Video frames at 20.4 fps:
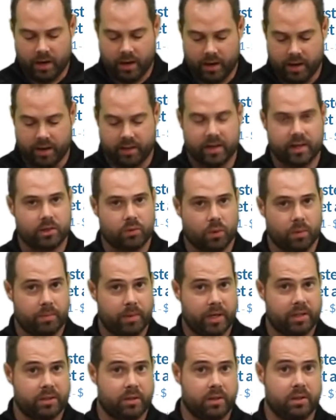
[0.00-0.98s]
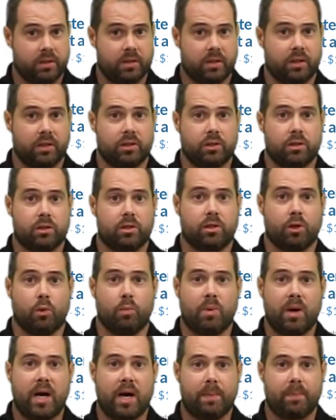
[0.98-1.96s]
And that's what makes these things so
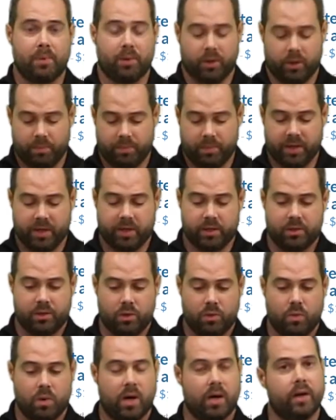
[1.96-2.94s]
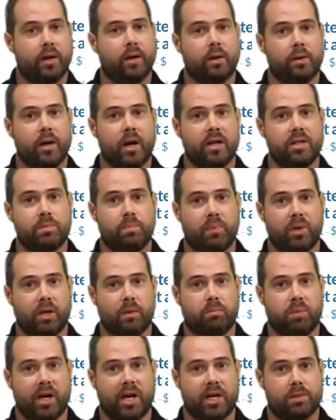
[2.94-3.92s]
popular, because you want a nice
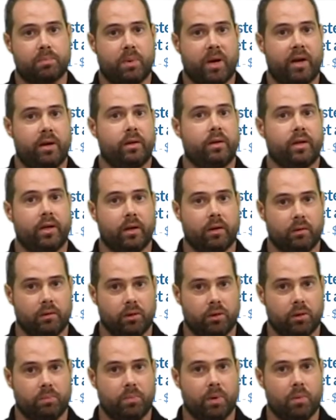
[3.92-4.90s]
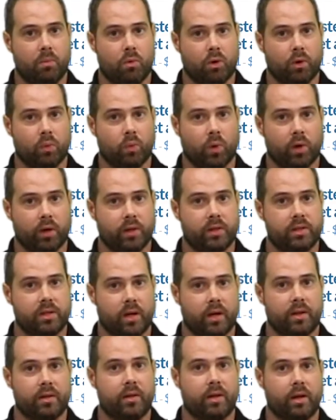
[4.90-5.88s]
big blast pattern, get a little bit more work
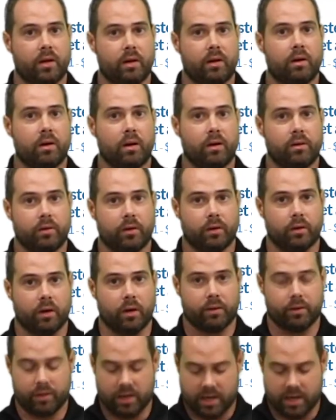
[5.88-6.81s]
done than your other